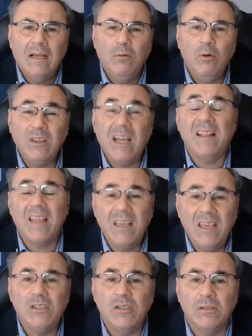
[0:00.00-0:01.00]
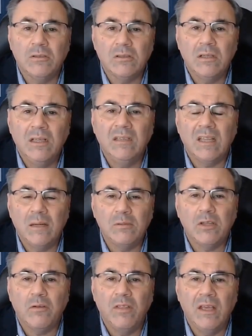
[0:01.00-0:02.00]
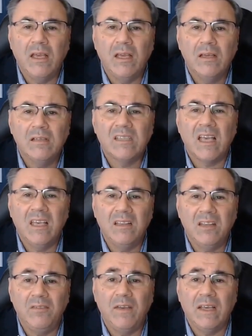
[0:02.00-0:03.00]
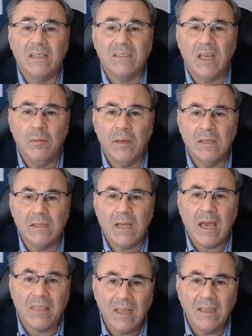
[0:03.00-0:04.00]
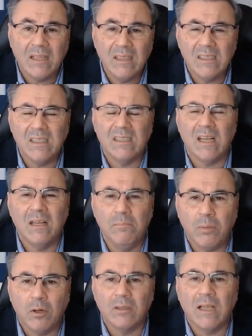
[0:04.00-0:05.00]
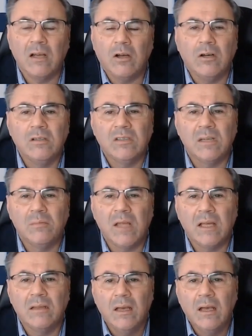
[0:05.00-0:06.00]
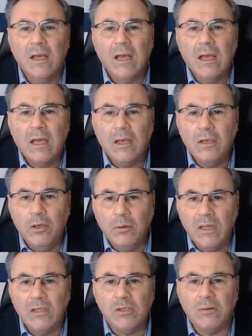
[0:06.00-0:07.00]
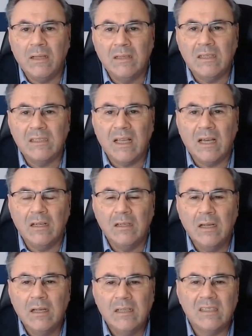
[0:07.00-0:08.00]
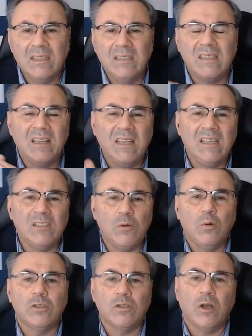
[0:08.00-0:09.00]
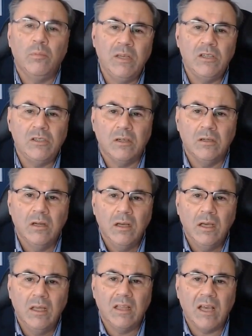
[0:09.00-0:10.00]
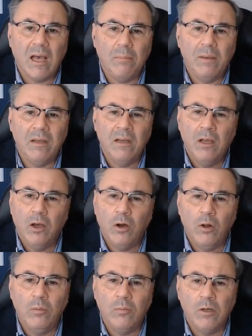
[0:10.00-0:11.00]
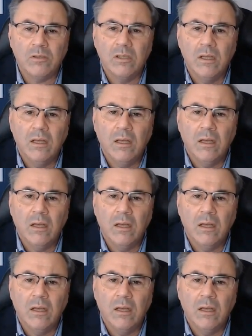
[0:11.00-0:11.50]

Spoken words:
What are the issues in terms of the scientific statements? I think that this is an important concept that you need to understand. Since this was commissioned, it happened almost